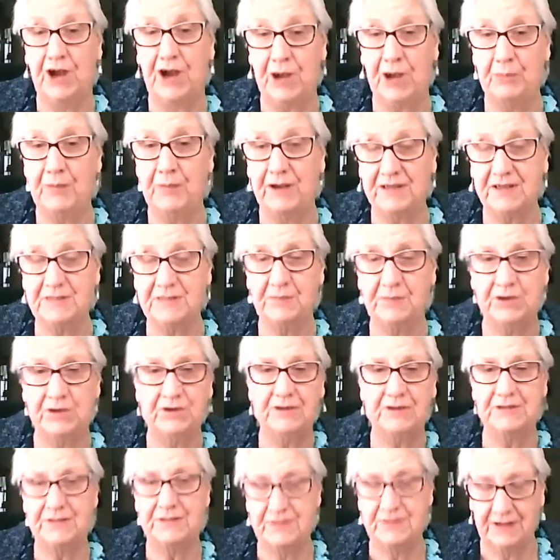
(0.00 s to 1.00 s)
monks
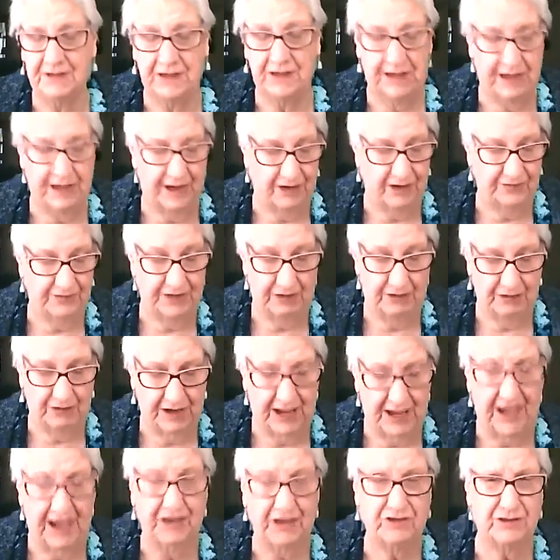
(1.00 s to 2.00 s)
because they're
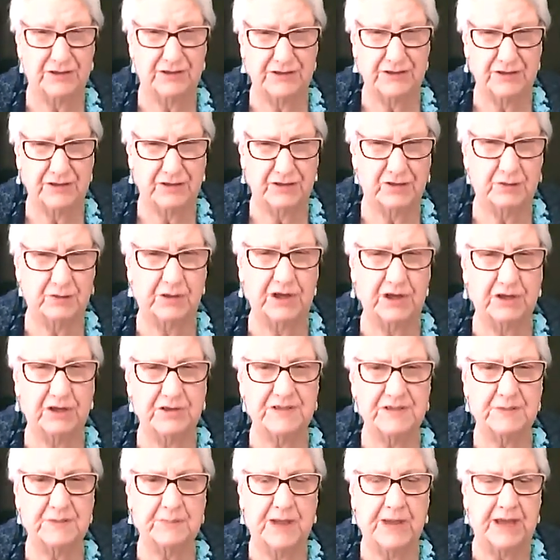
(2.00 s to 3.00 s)
actually situated in
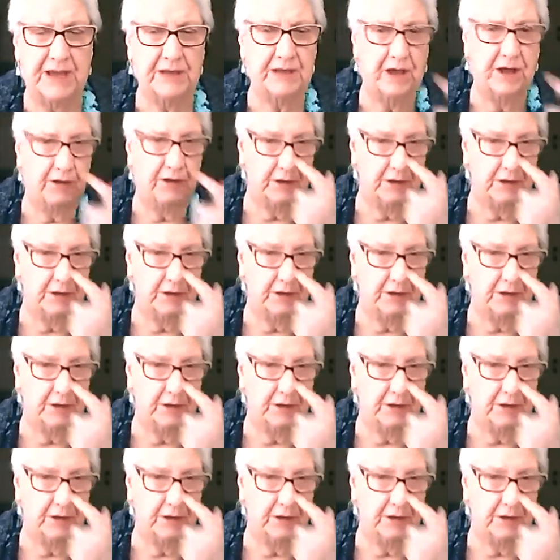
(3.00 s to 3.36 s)
Spain now, I